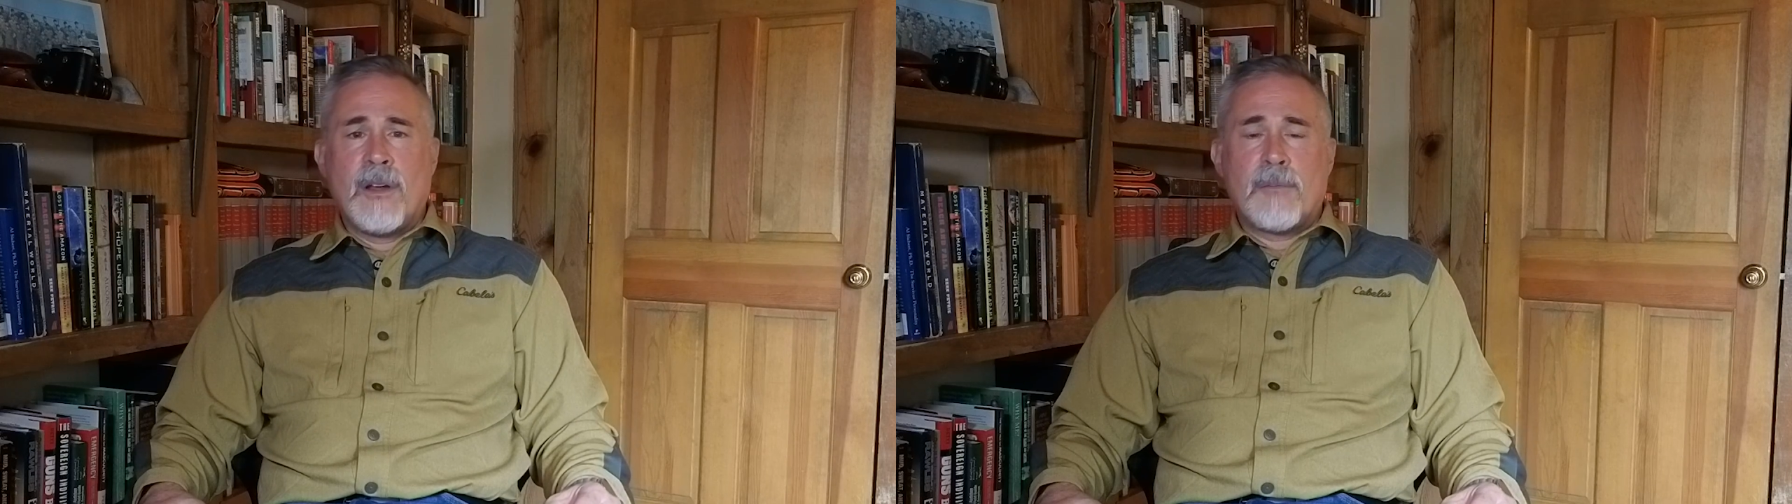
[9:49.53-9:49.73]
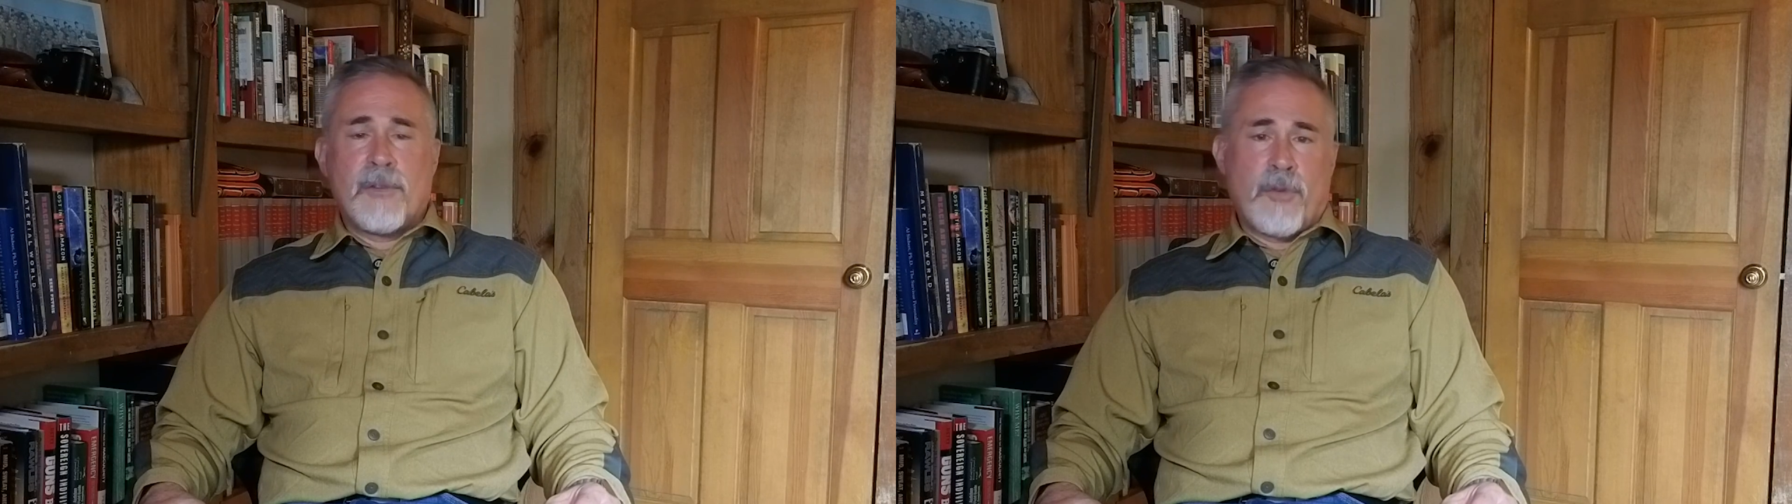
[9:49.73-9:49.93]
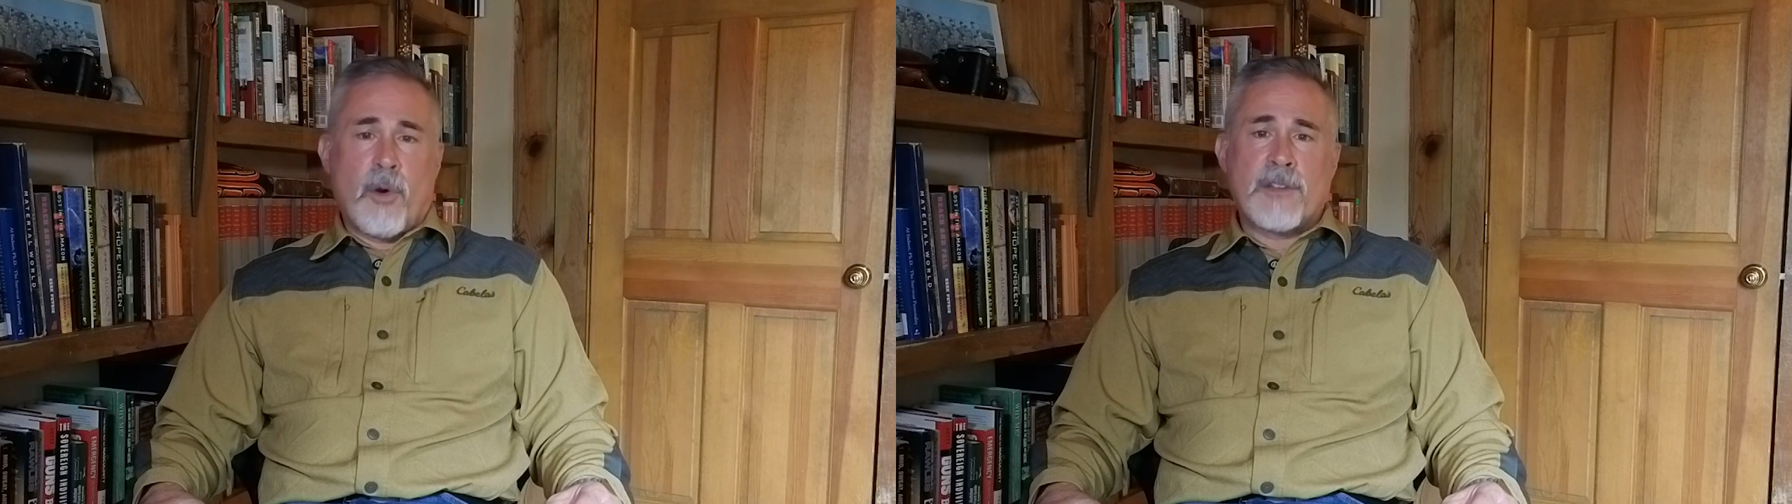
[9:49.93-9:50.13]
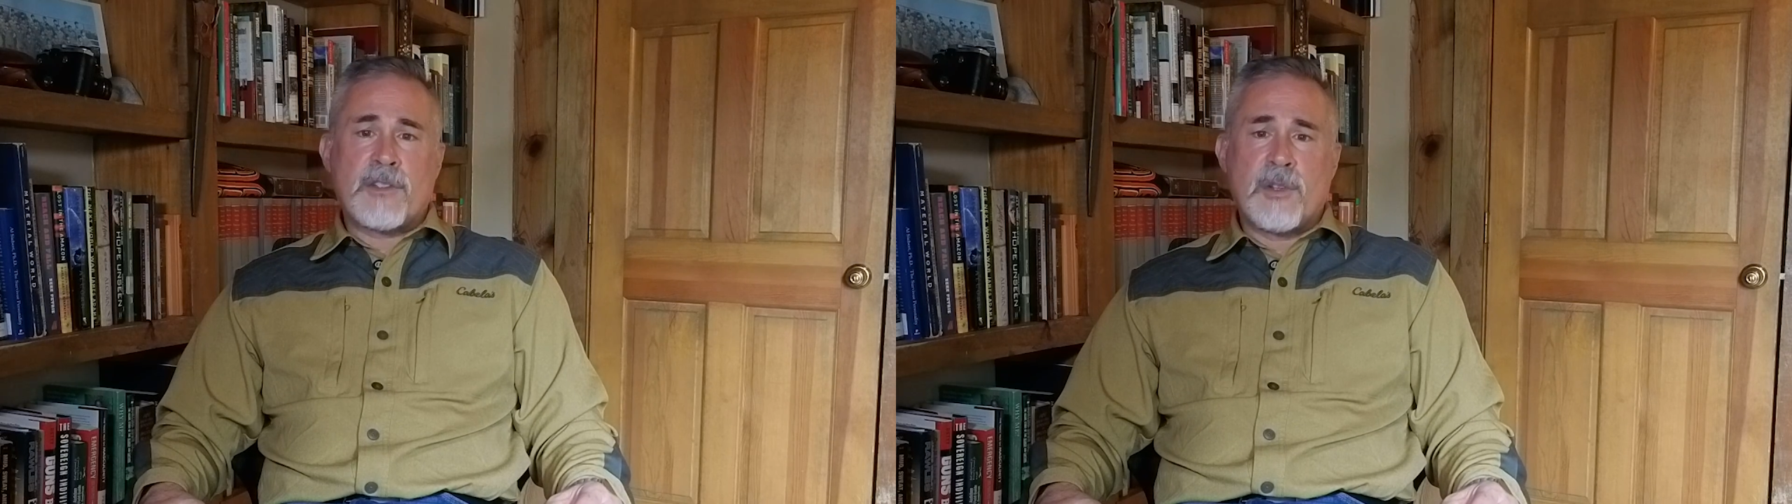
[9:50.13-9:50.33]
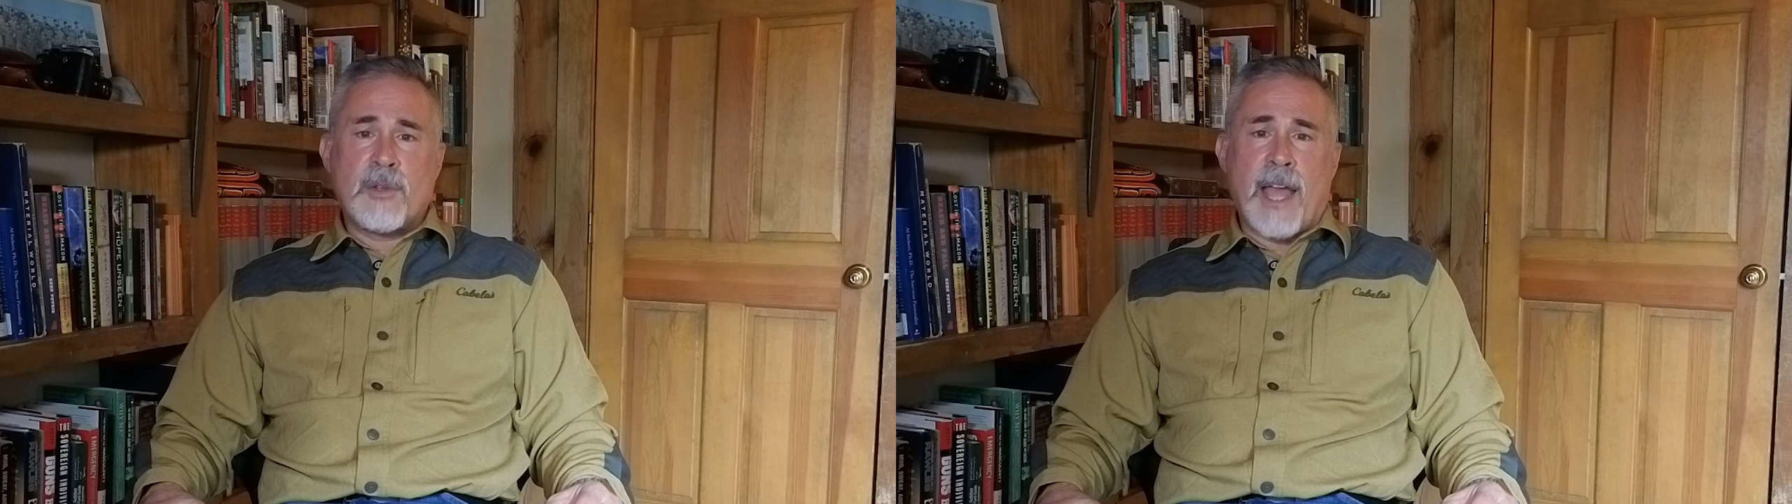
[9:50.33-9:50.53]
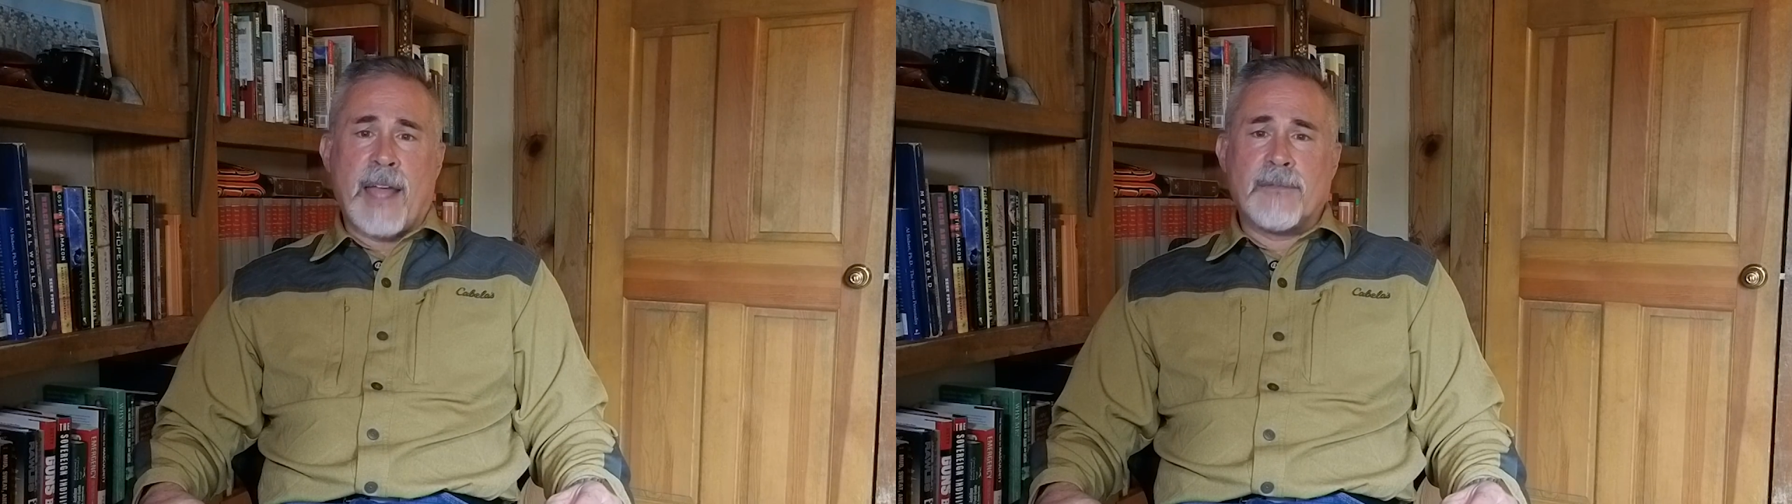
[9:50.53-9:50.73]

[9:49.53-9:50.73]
before it's too late.